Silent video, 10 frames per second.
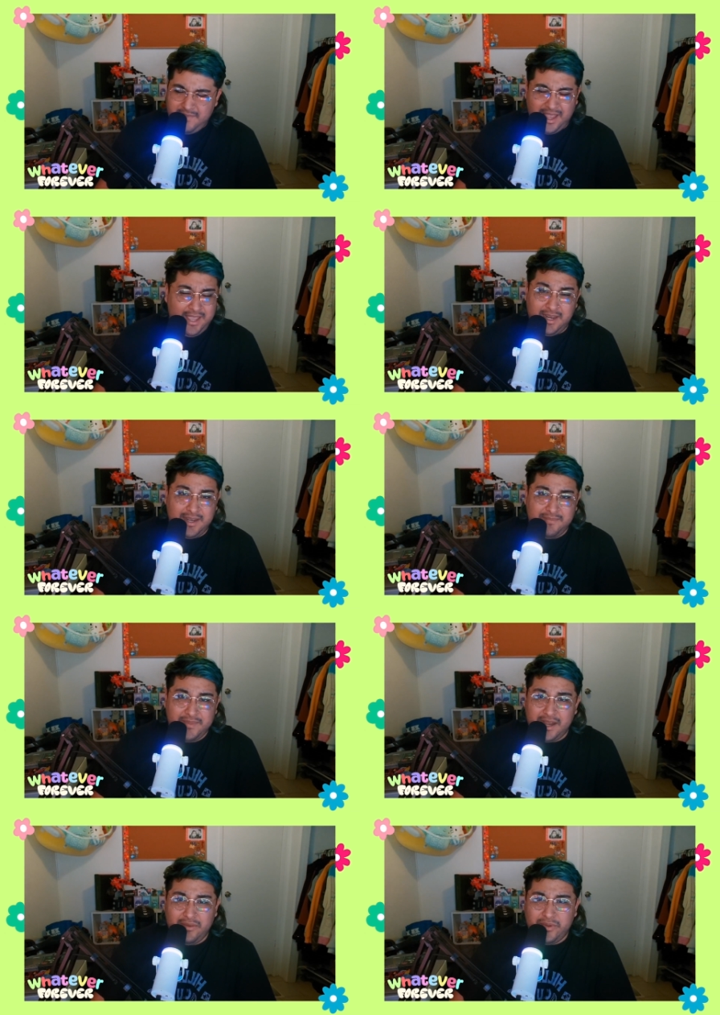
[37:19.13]
I hated it.
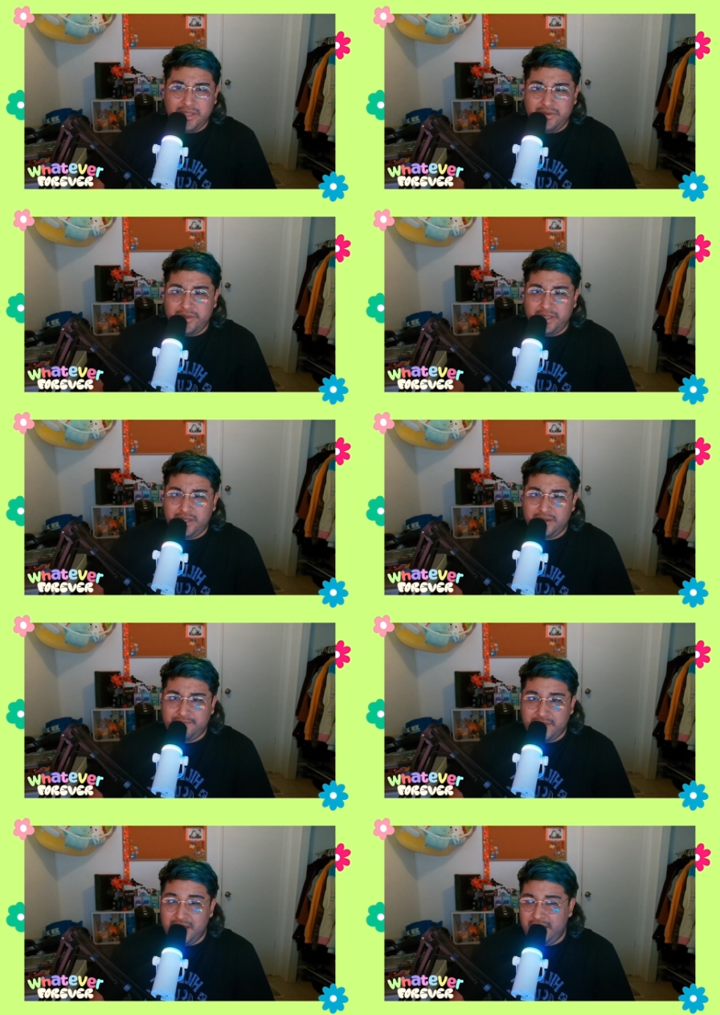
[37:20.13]
I really really did.
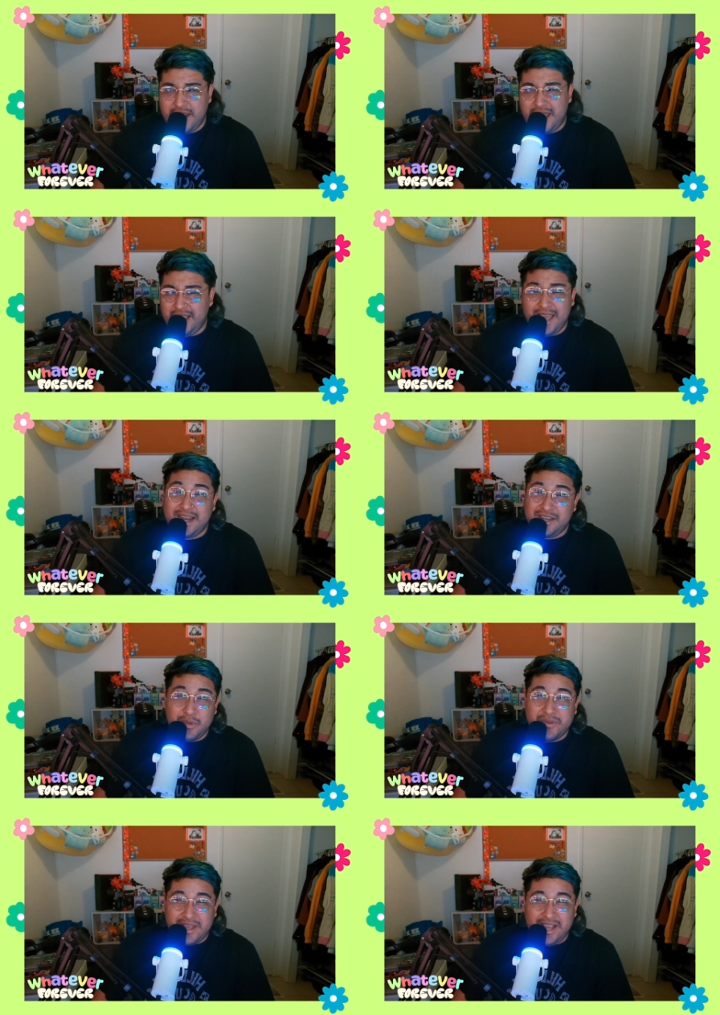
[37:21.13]
And again, I kind of
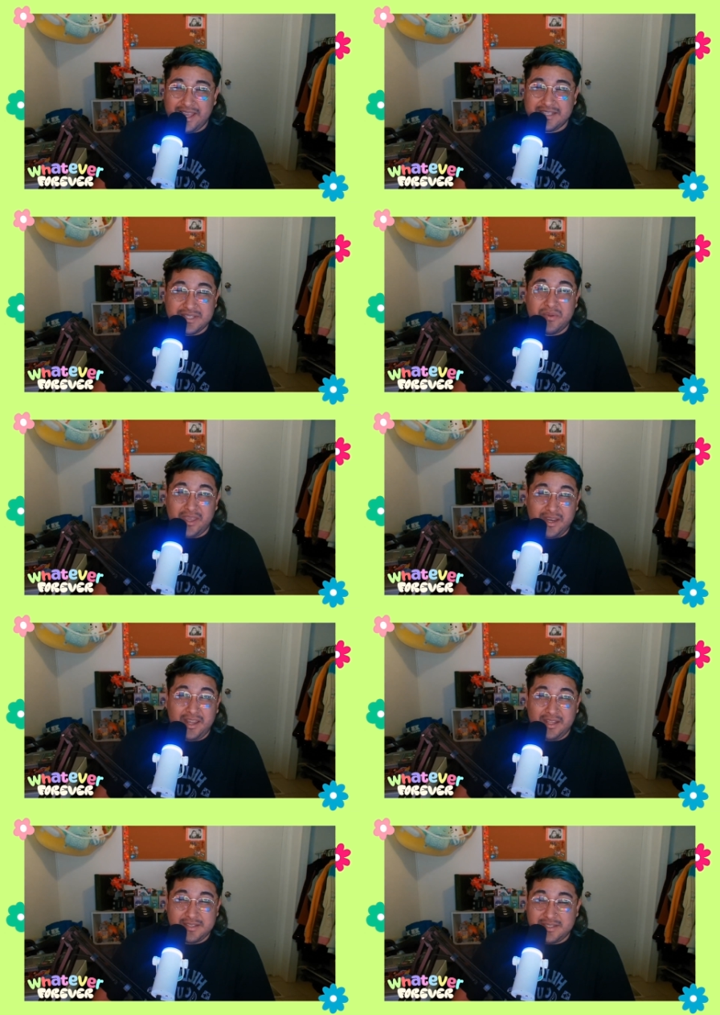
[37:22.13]
do it. I kind of still hate it
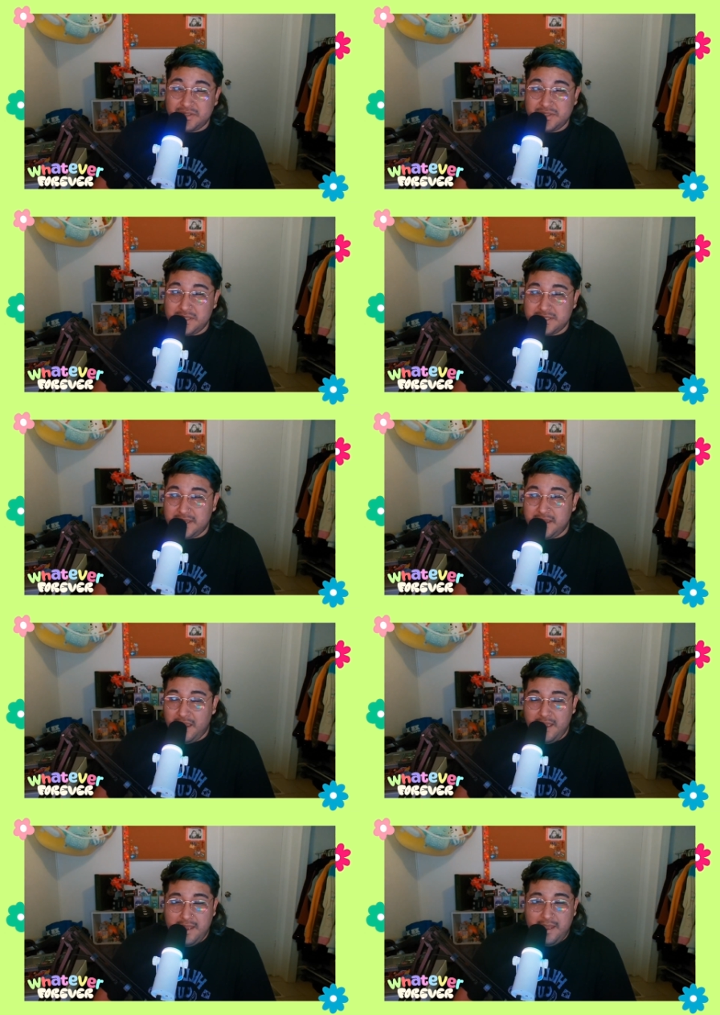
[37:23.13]
still to this day.
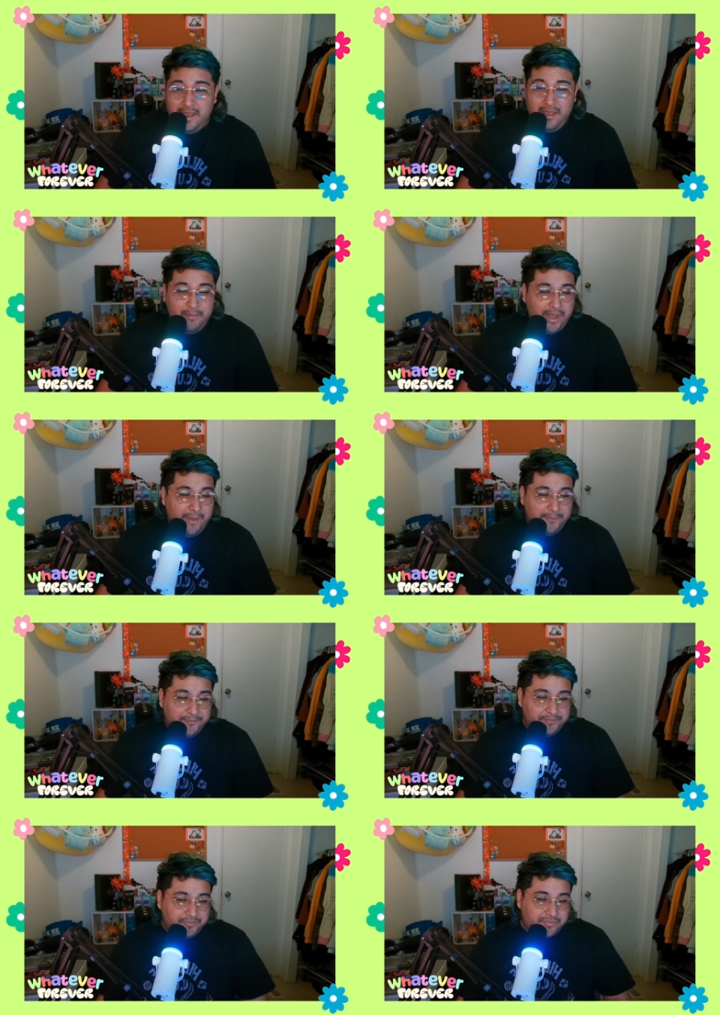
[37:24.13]
But
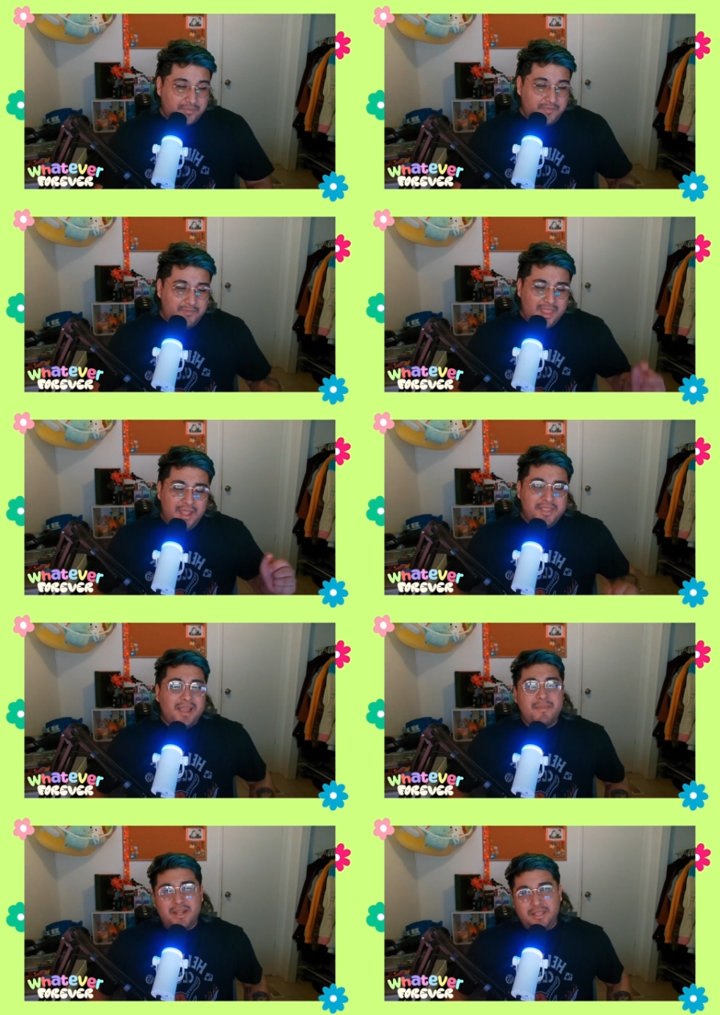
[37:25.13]
I think
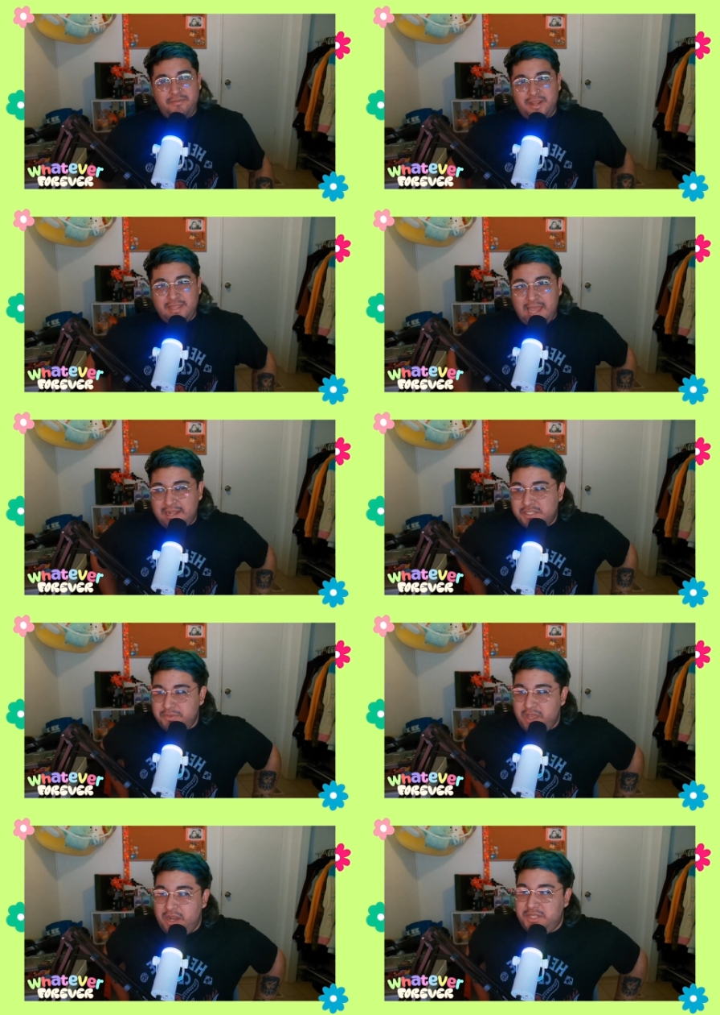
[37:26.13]
I'm going to leave it at that to
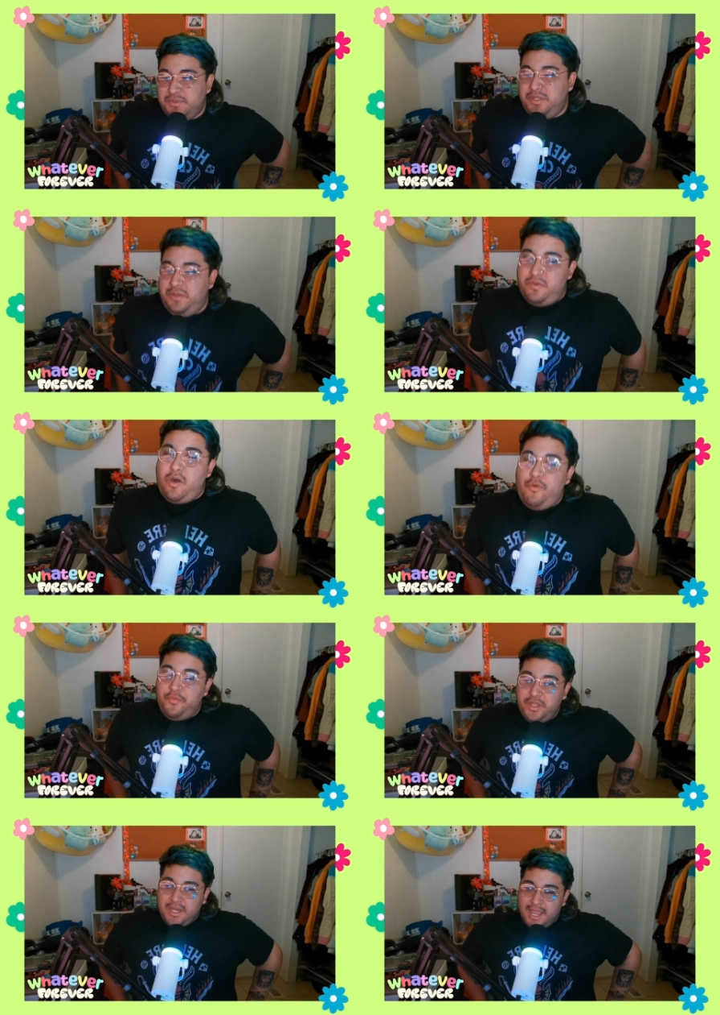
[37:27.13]
be honest with you.
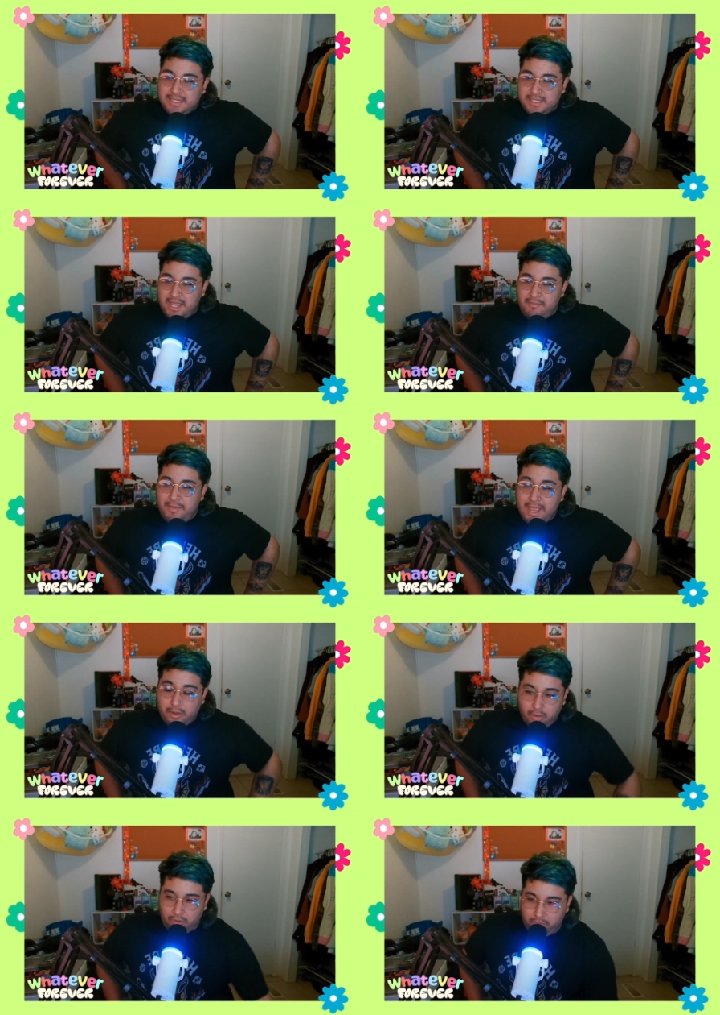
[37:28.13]
Hopefully next time my
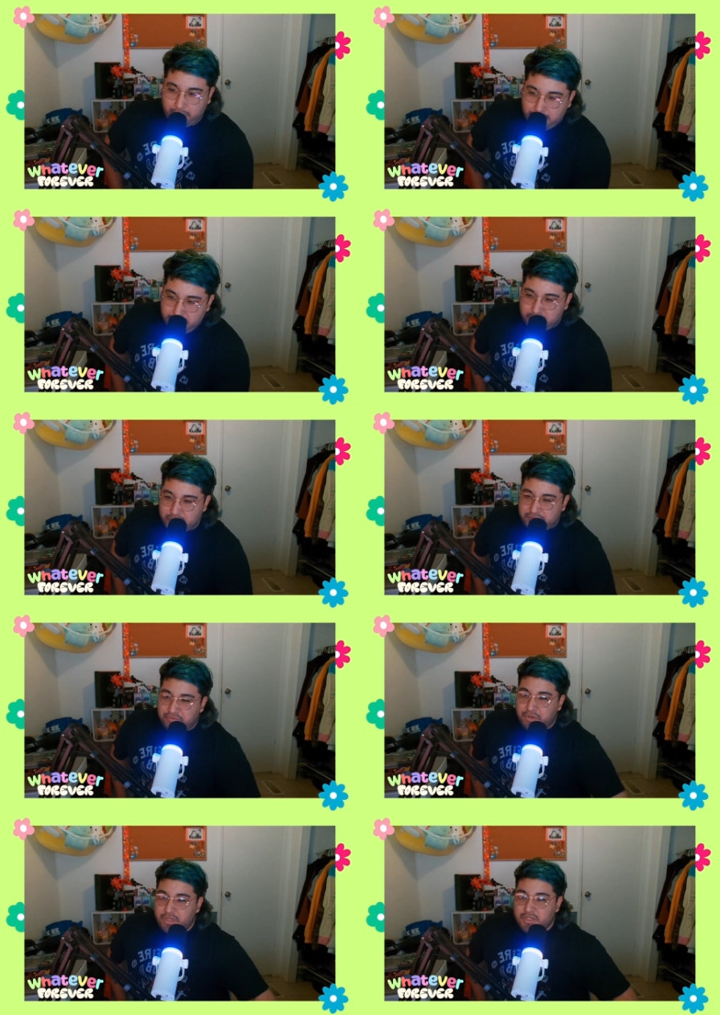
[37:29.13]
goal just
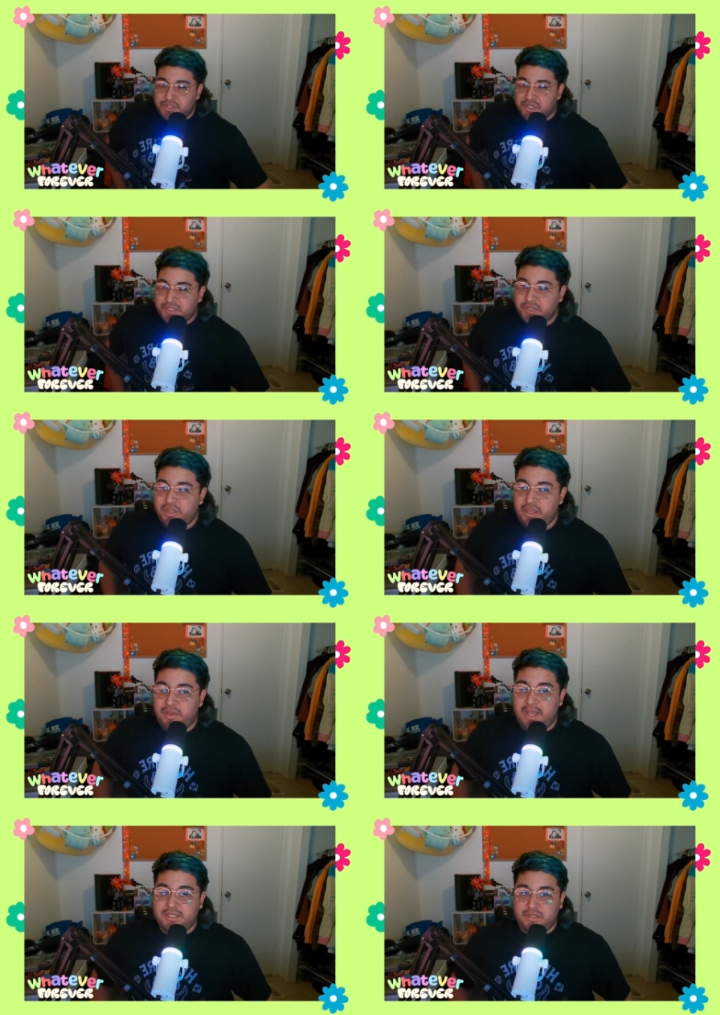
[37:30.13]
for just so that you
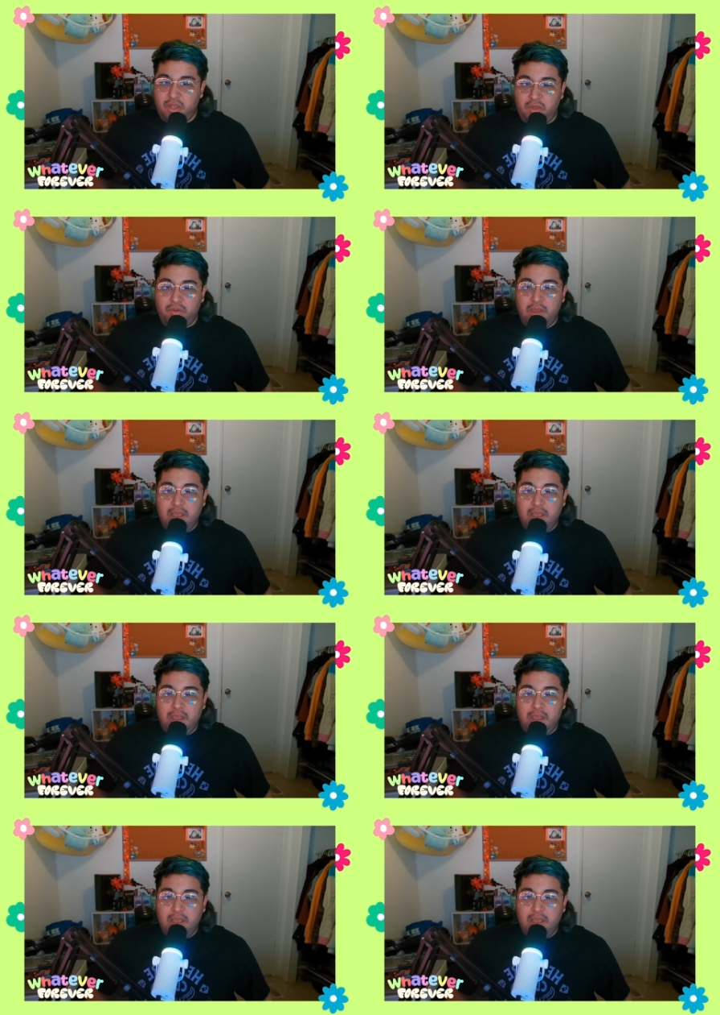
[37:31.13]
guys know,